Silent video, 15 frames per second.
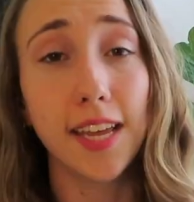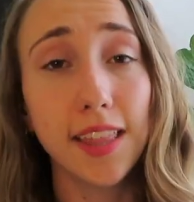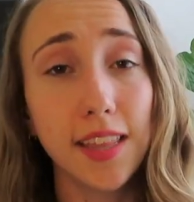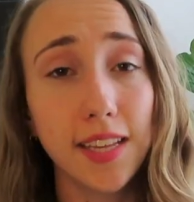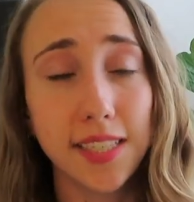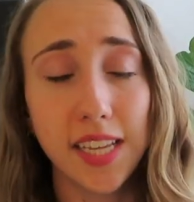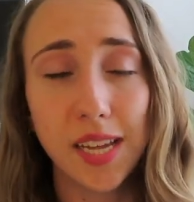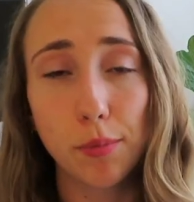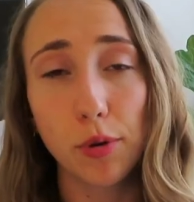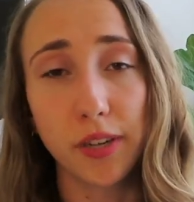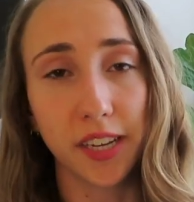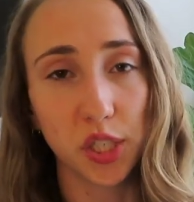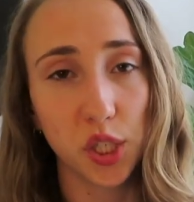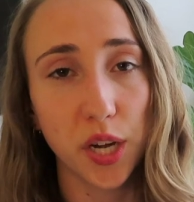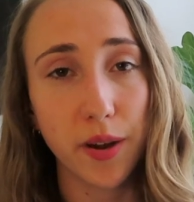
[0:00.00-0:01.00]
In this Hebrew
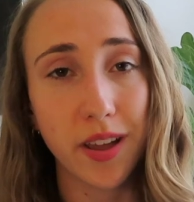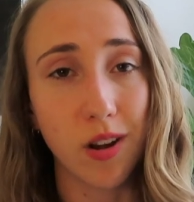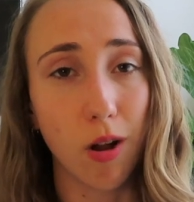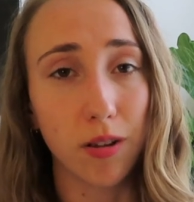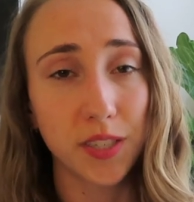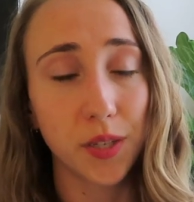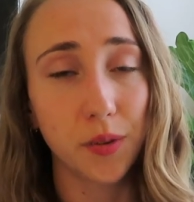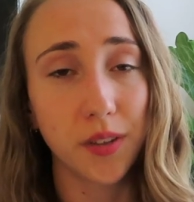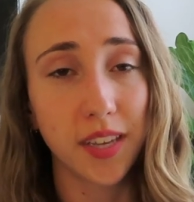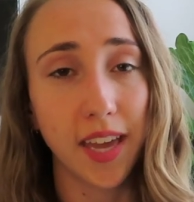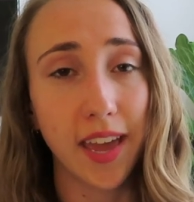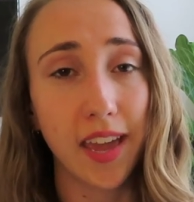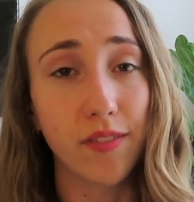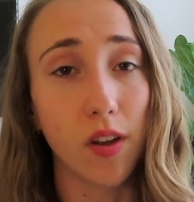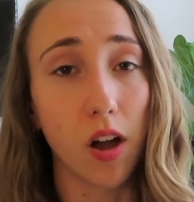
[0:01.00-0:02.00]
dictionary, it also
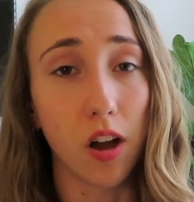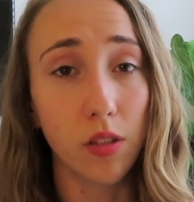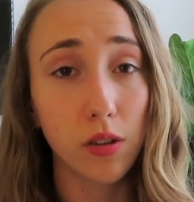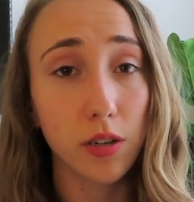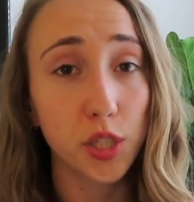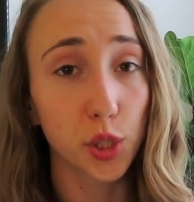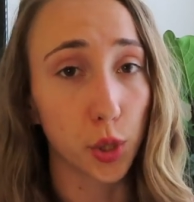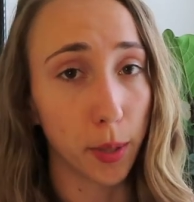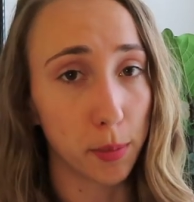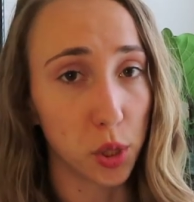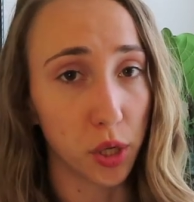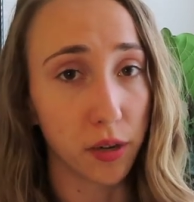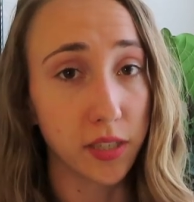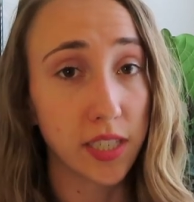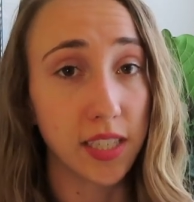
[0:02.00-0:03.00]
gave other
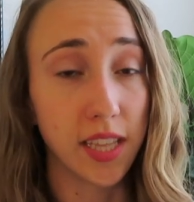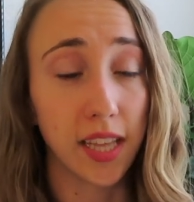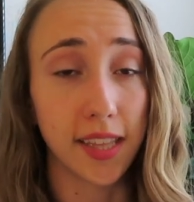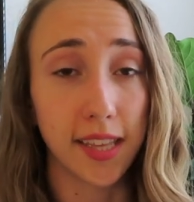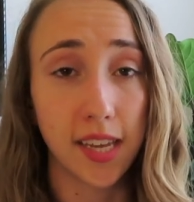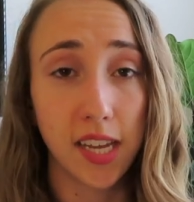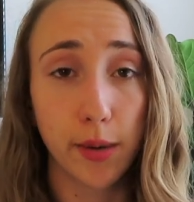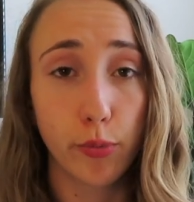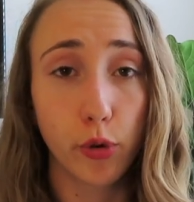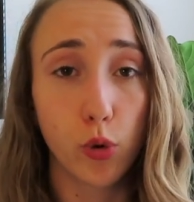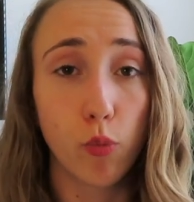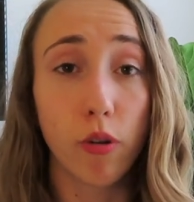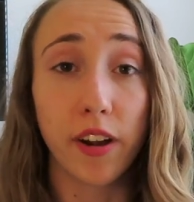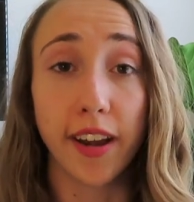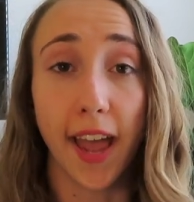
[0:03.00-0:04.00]
scriptures that the Hebrew
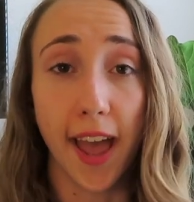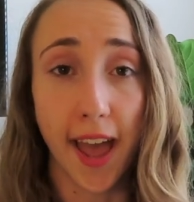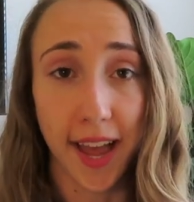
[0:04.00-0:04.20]
word